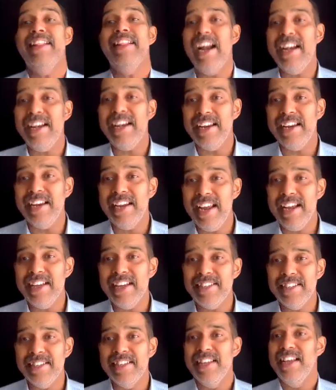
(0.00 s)
and that
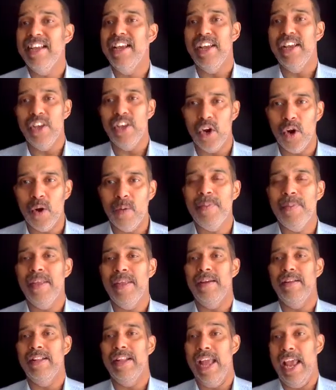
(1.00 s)
triggers
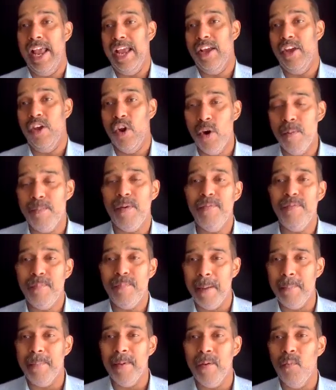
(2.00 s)
a group
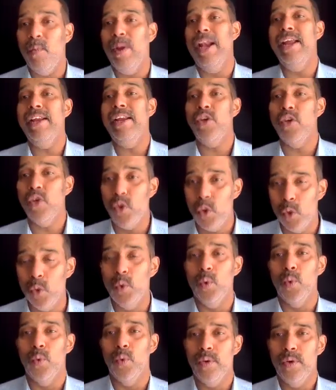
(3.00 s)
of people willing to
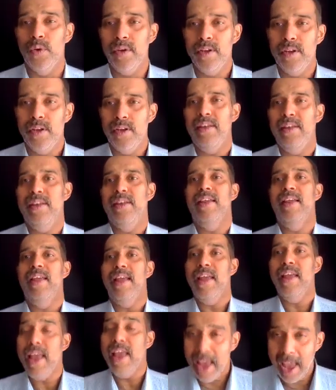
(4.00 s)
do
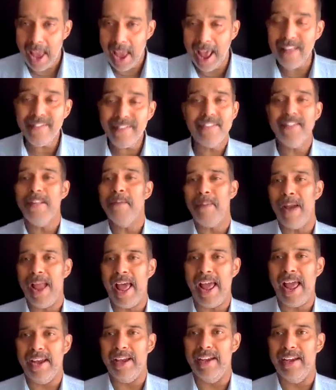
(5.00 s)
as the
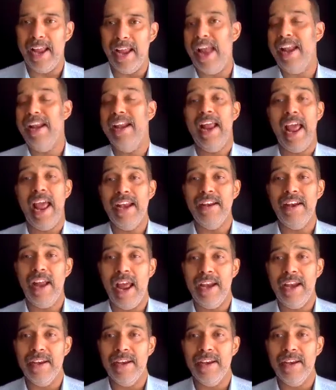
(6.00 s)
plan. And